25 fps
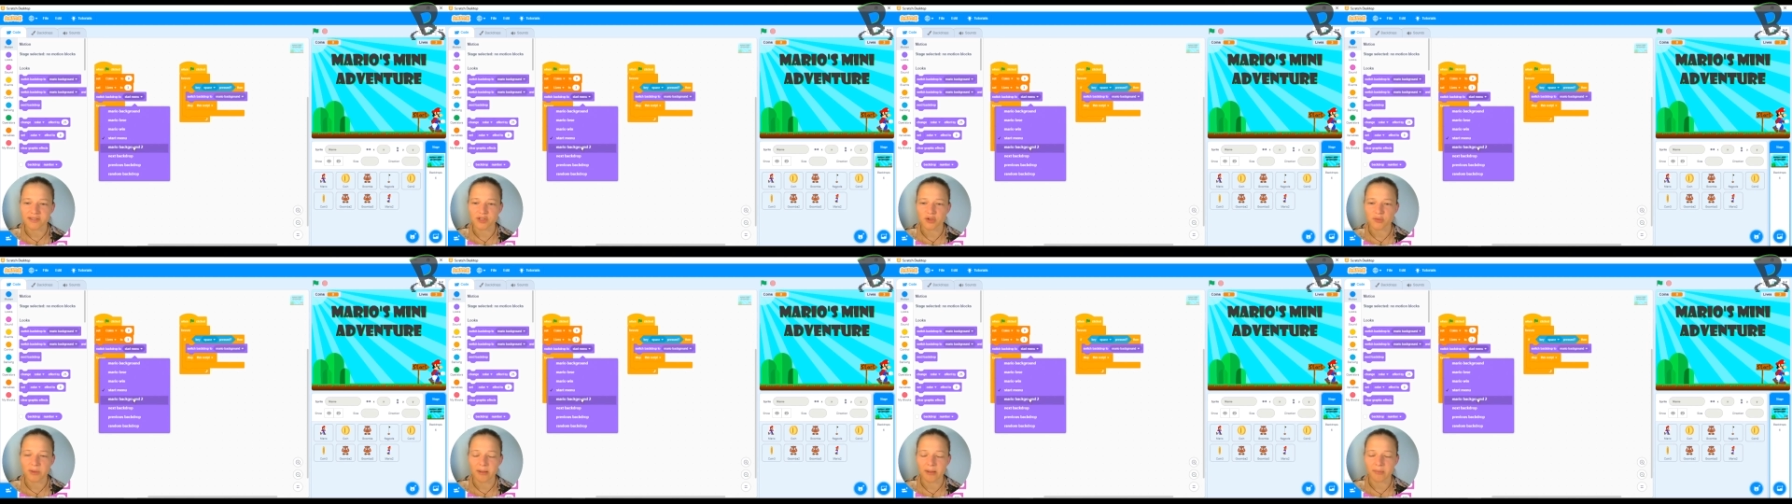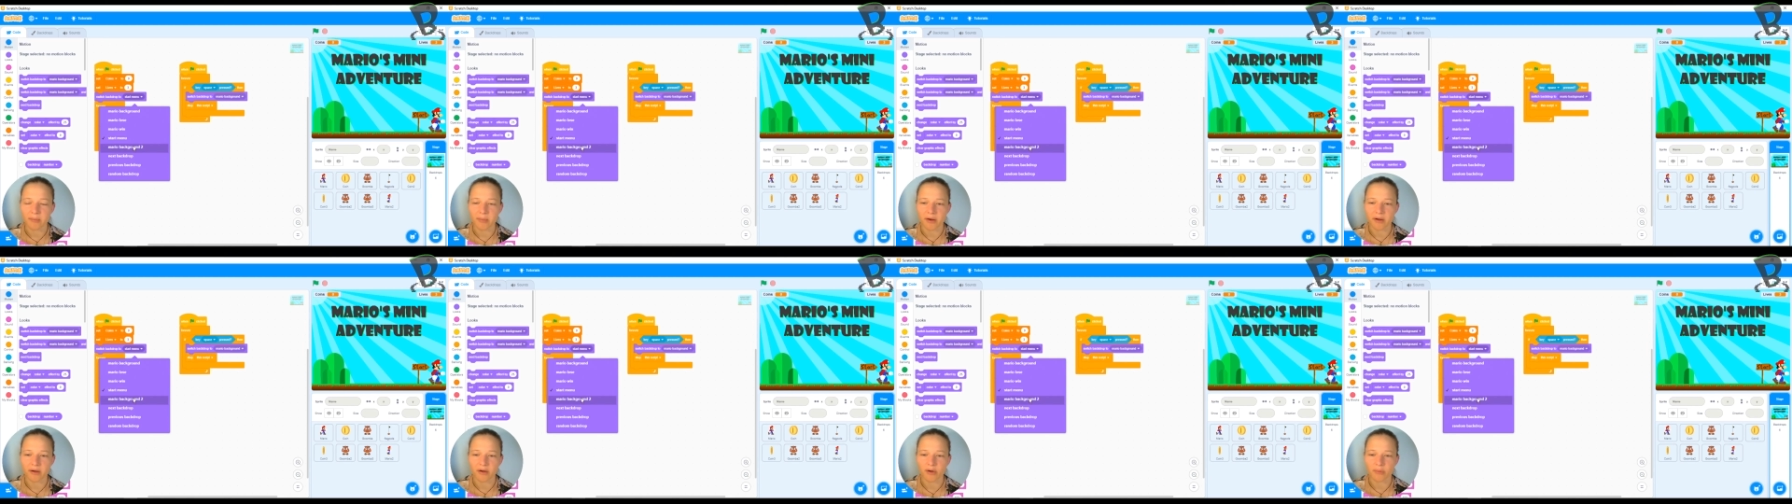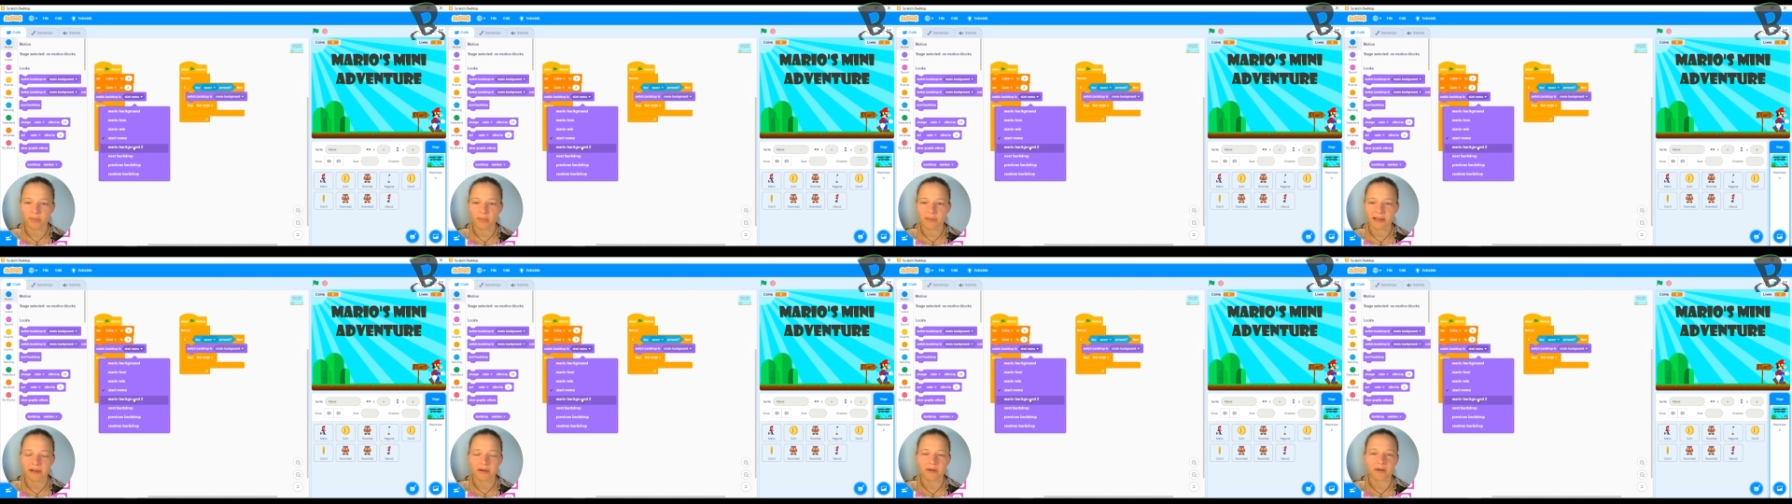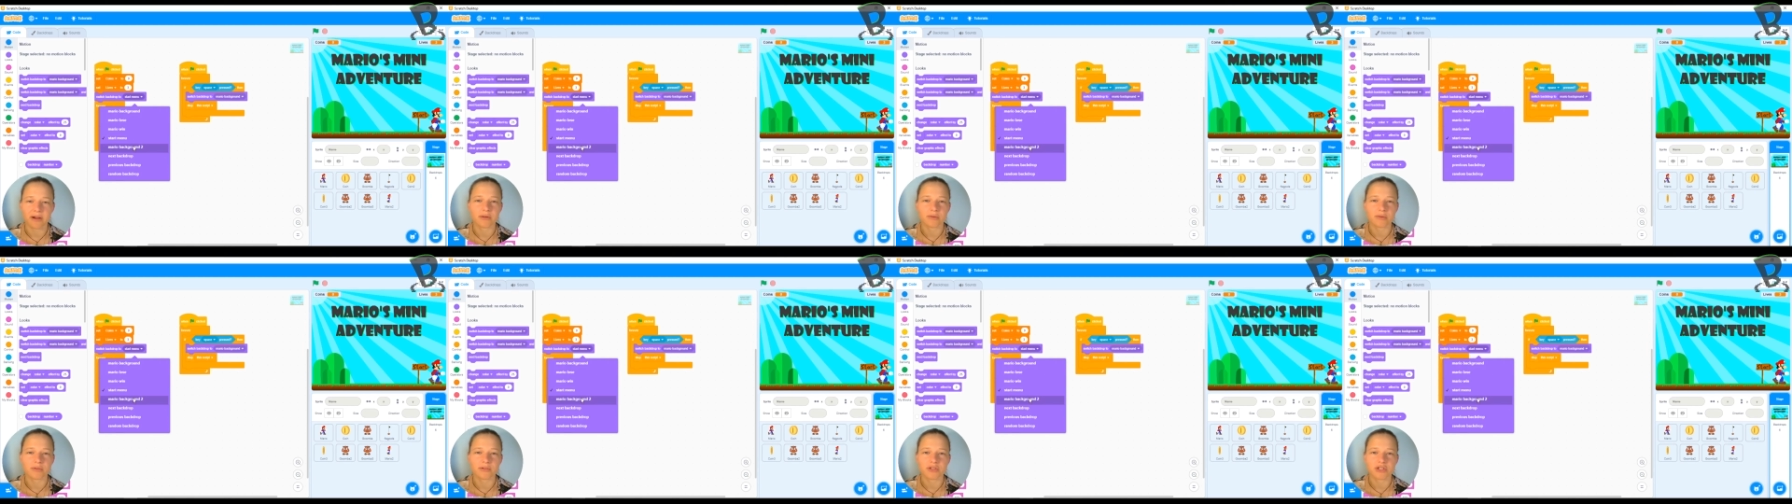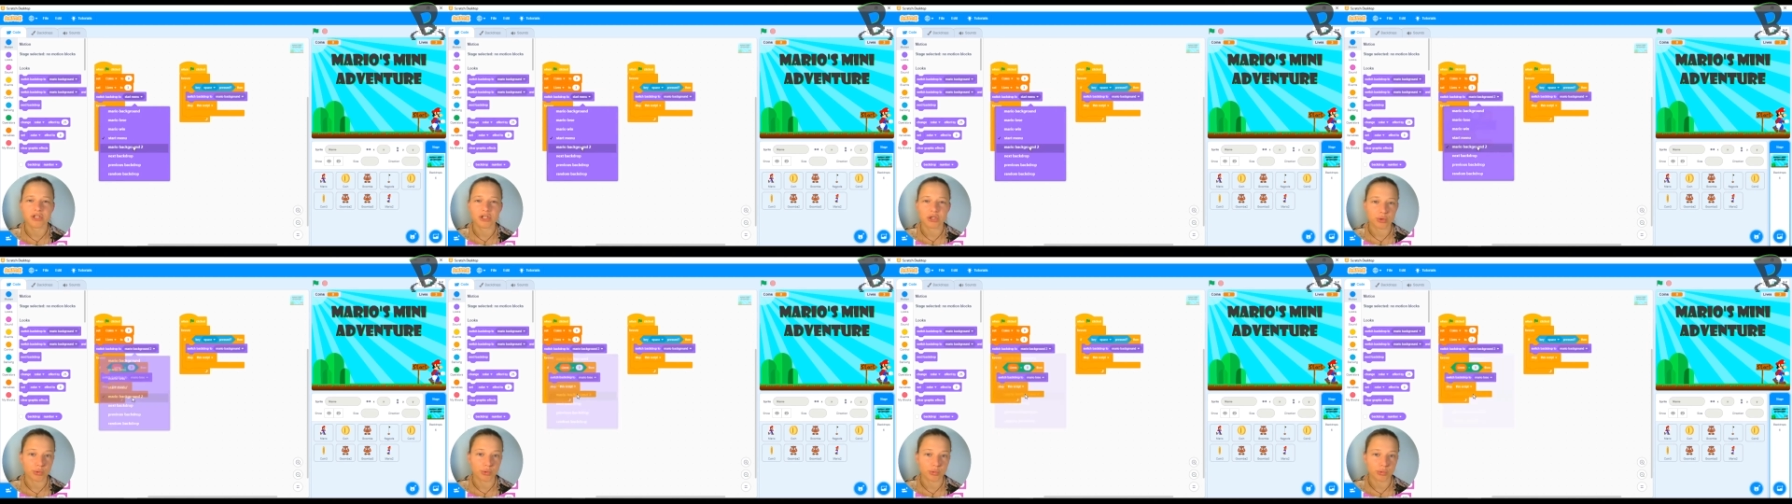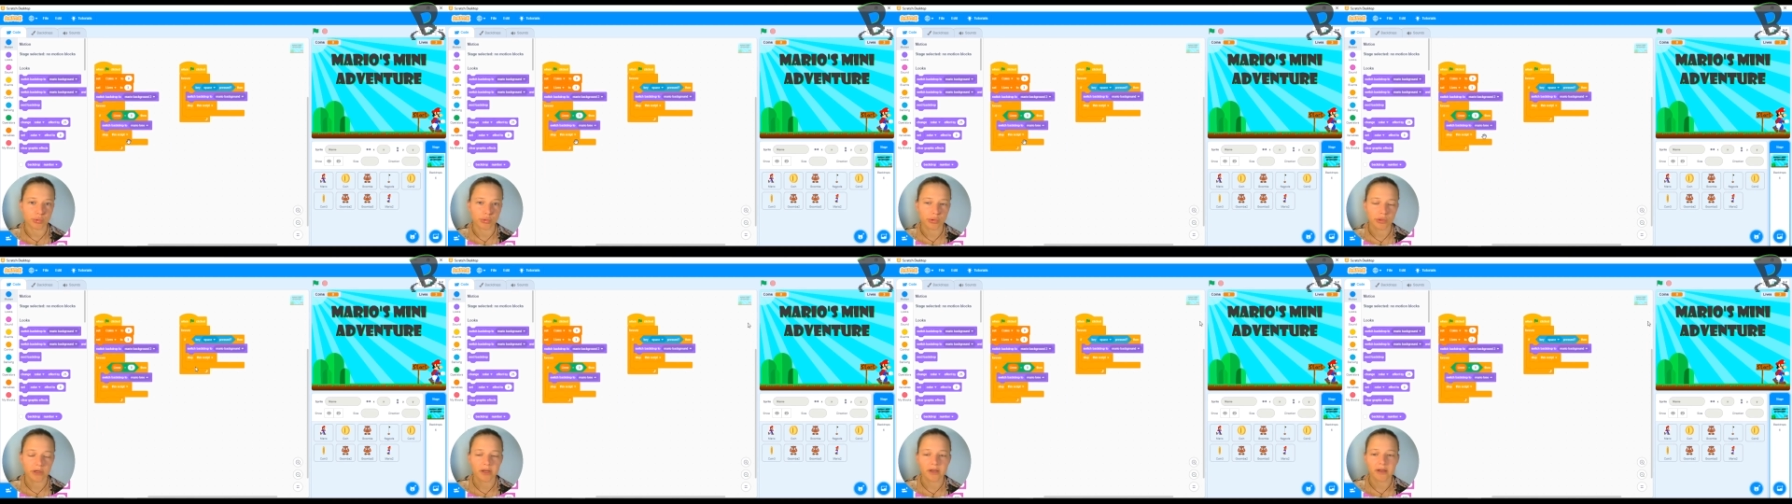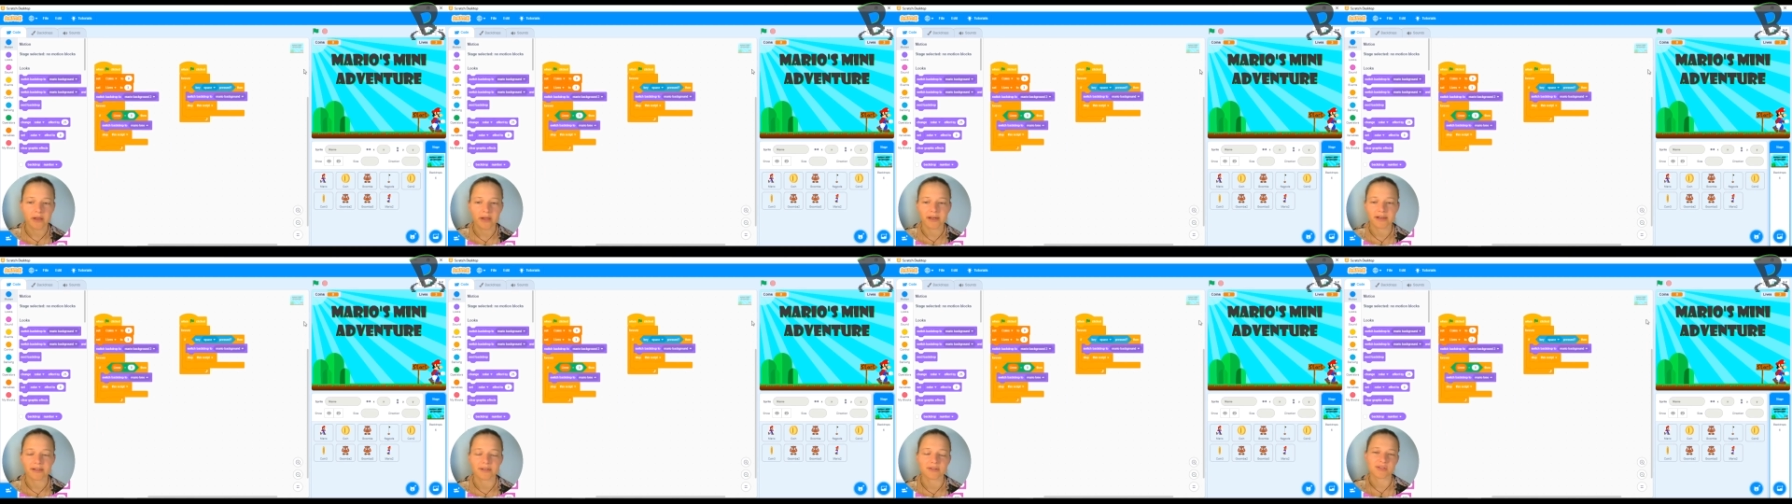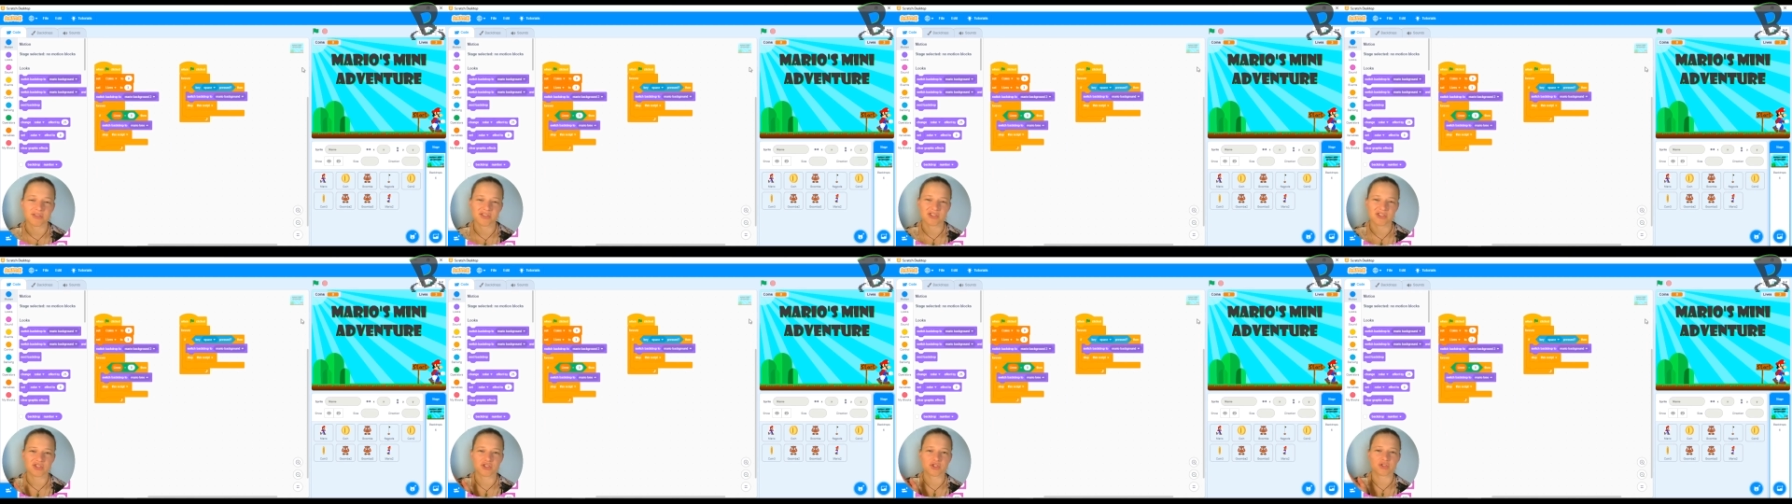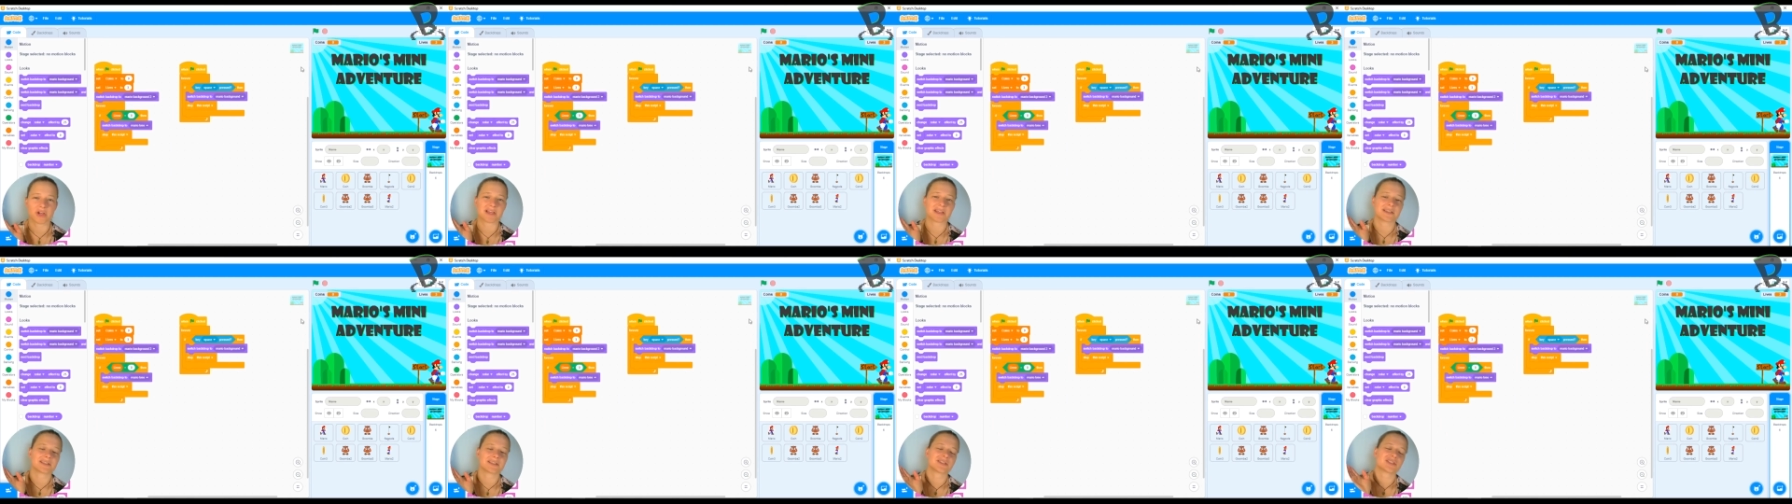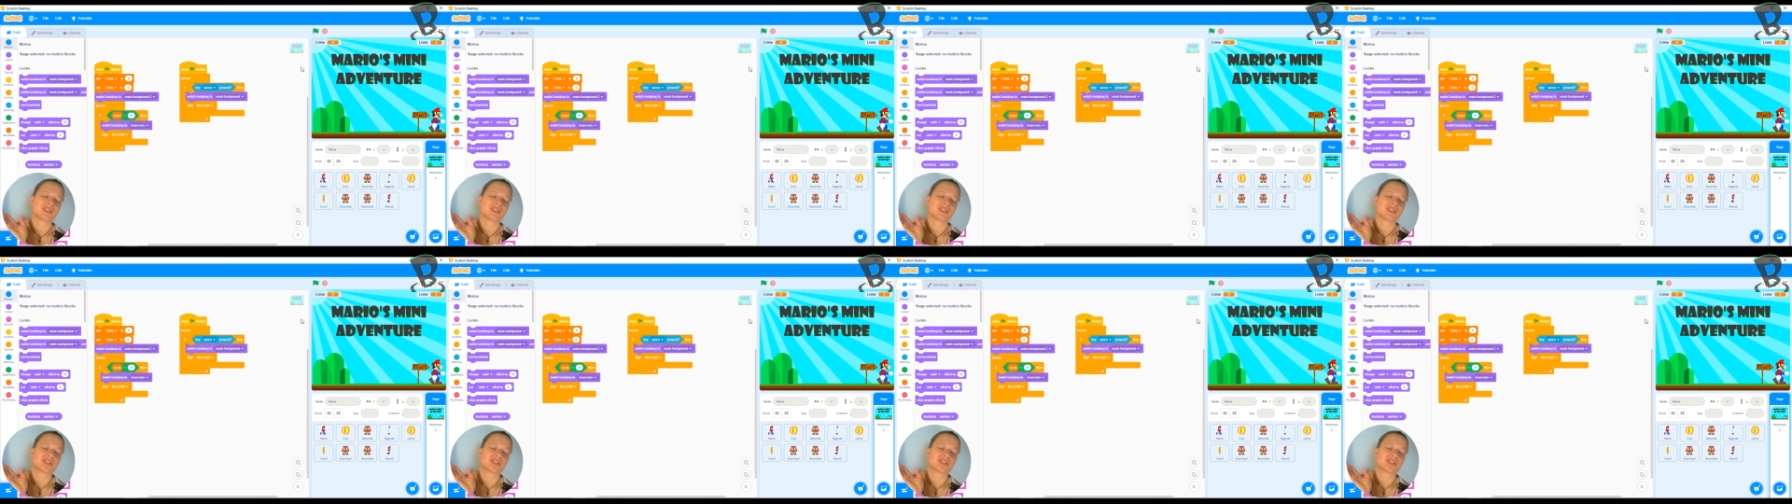to my Mario background two, and it'll straight